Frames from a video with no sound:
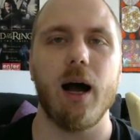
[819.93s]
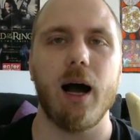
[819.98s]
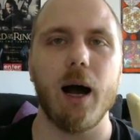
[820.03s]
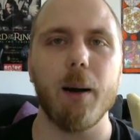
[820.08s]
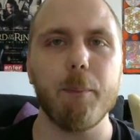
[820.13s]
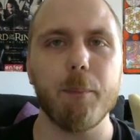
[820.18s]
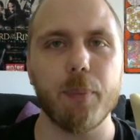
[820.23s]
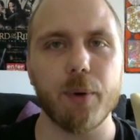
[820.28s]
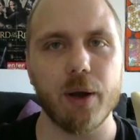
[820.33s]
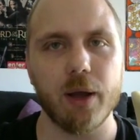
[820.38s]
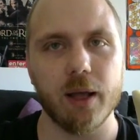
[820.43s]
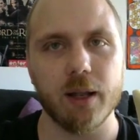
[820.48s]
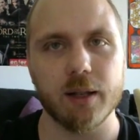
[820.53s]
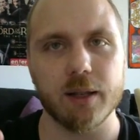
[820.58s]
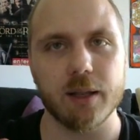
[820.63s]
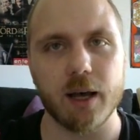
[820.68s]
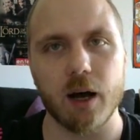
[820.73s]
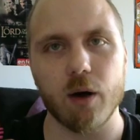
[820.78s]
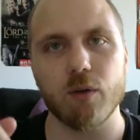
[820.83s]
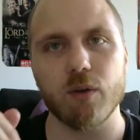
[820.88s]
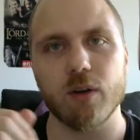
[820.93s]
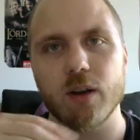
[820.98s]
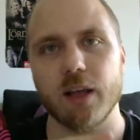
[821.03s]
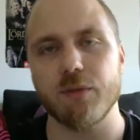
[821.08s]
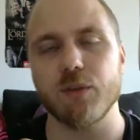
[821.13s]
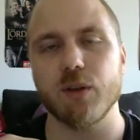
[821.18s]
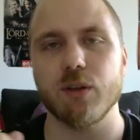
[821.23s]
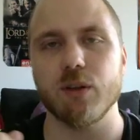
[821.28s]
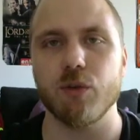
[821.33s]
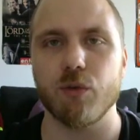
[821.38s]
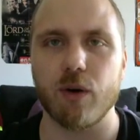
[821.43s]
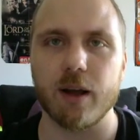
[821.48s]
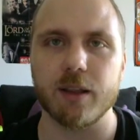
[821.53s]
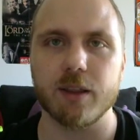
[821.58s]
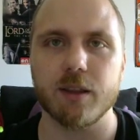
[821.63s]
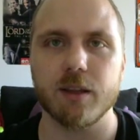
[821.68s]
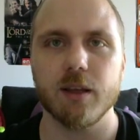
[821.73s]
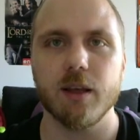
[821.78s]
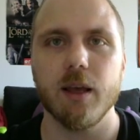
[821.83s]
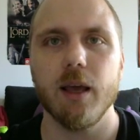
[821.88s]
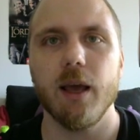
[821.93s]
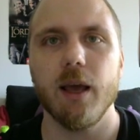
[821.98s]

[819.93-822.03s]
up and down, left and right.